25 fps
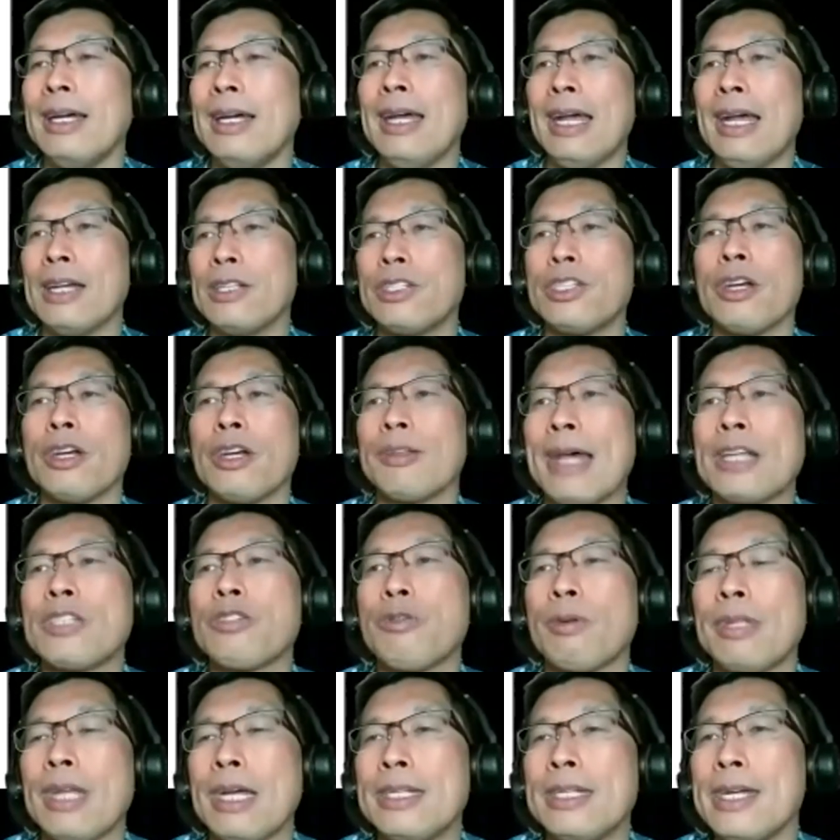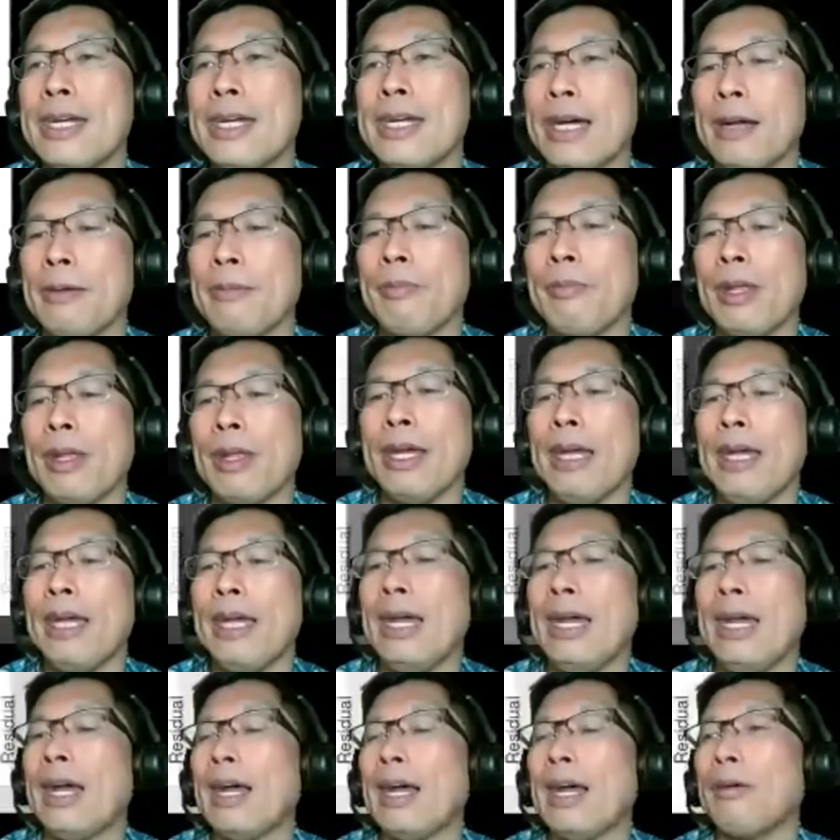And so that's what they did.
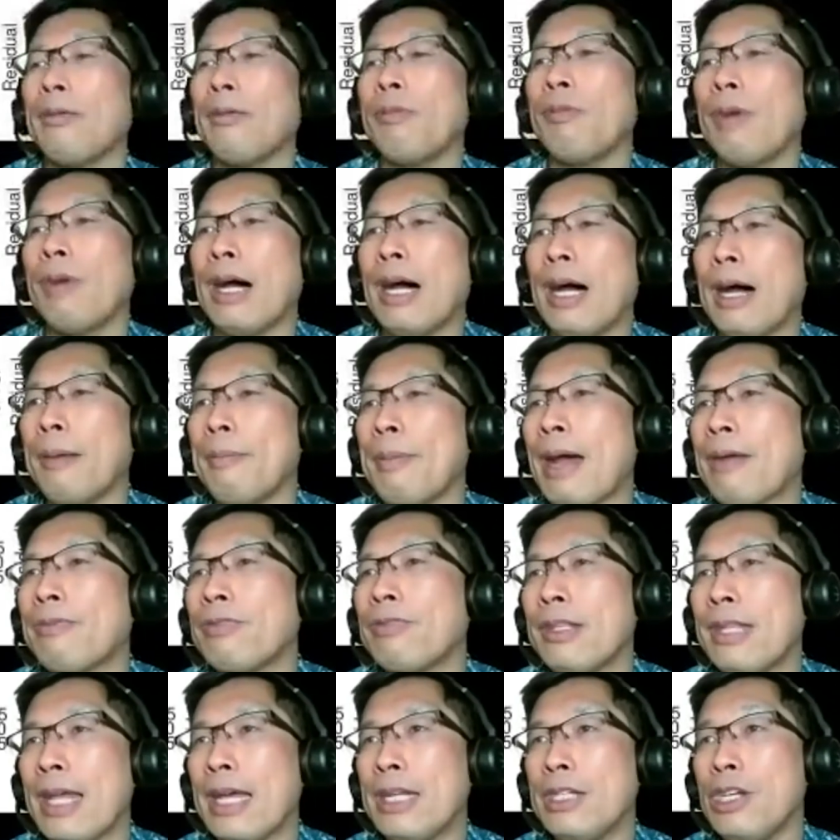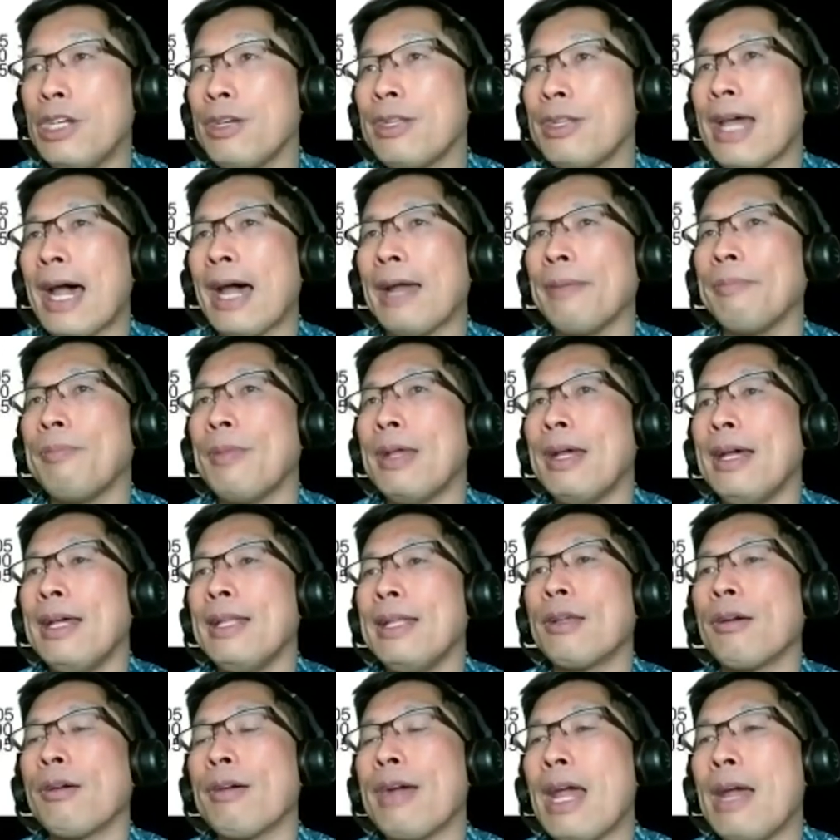And um, after they do that,
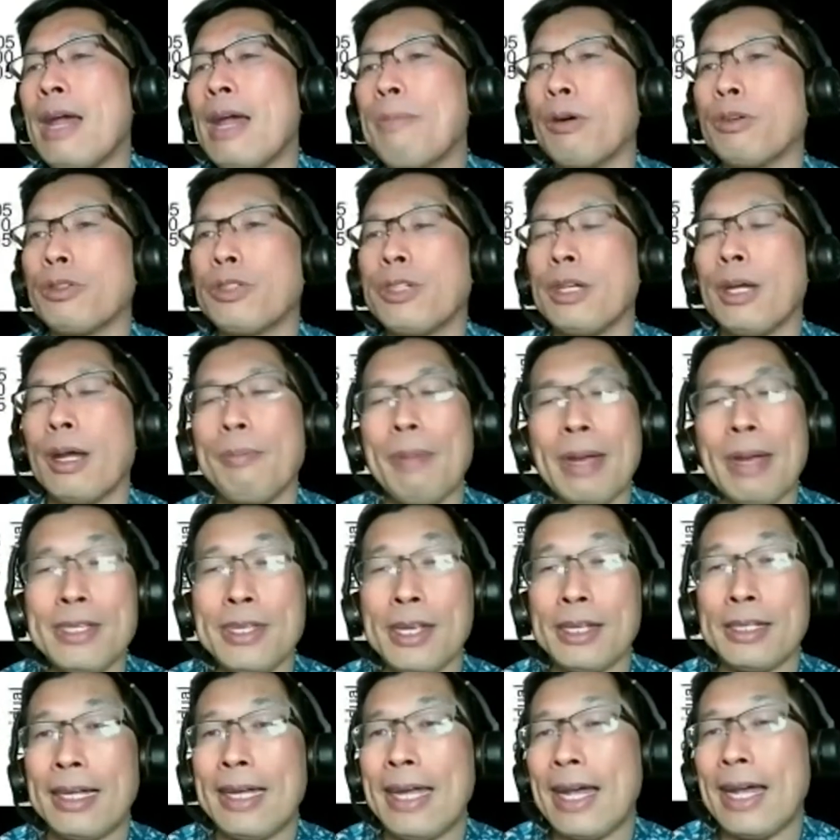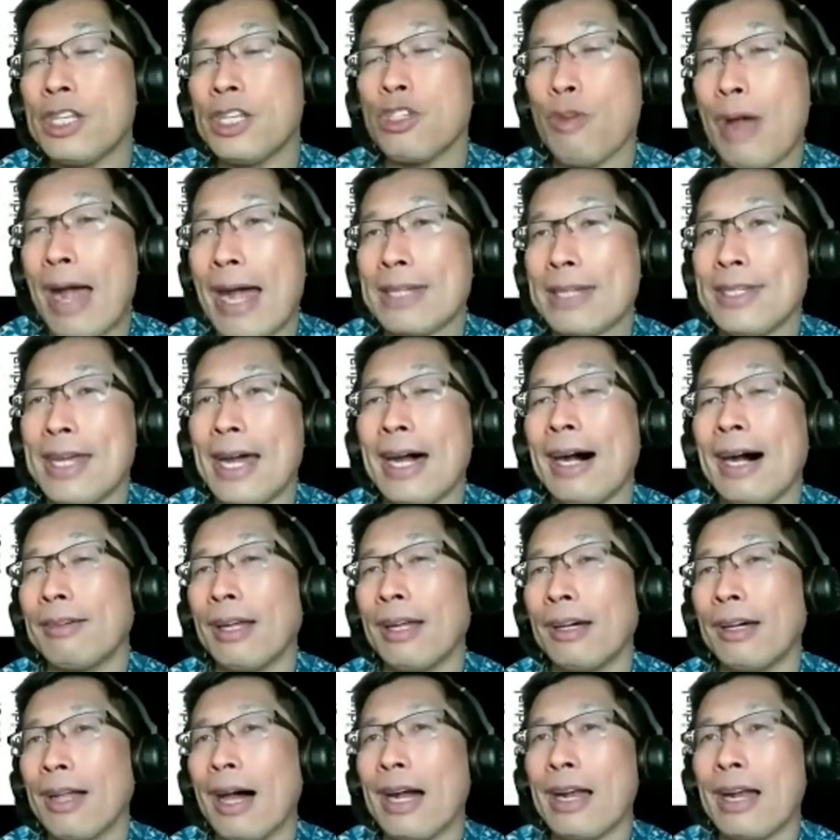they're able to basically extract out
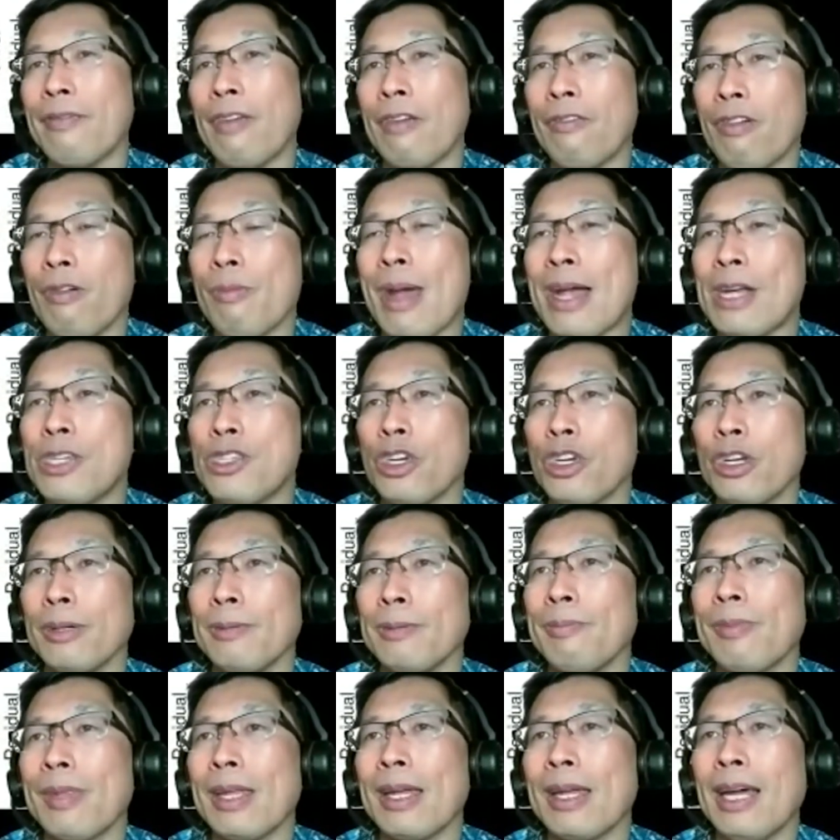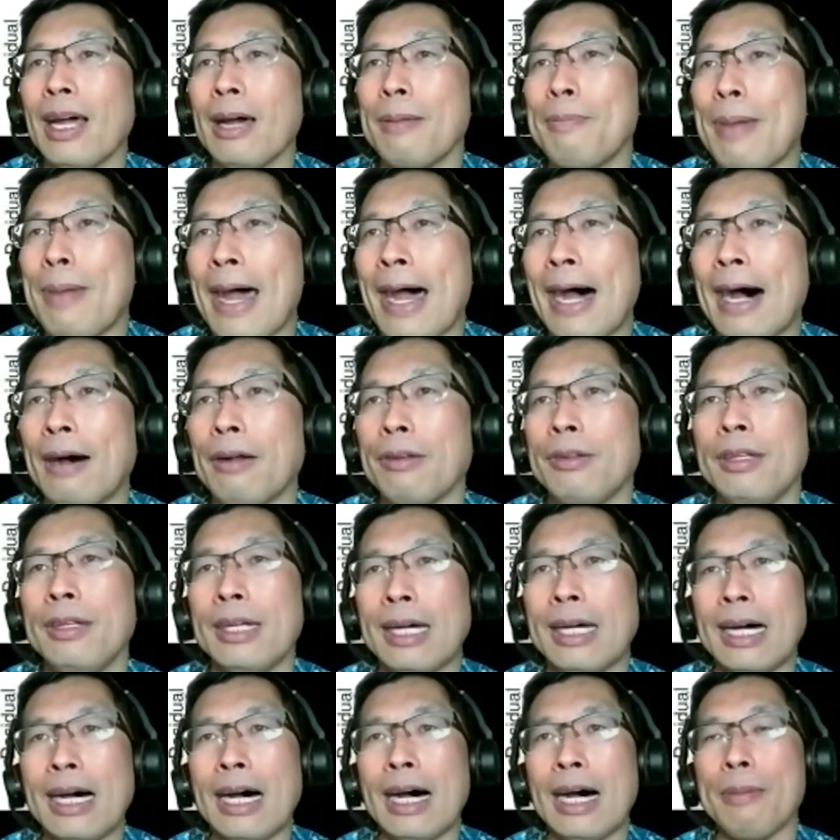a lot of information about
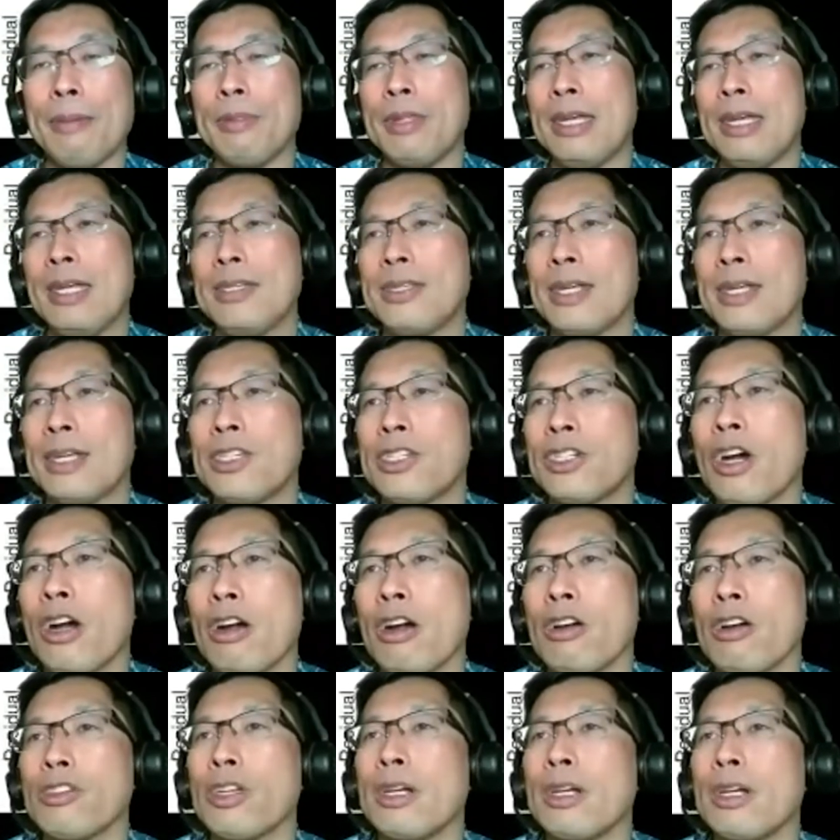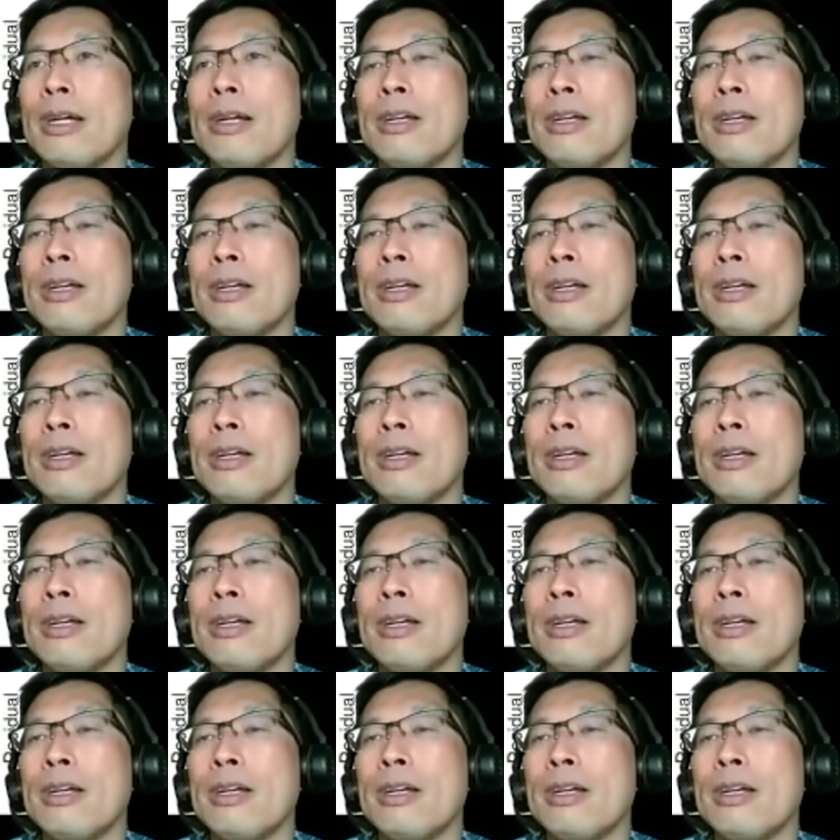um, the six stars.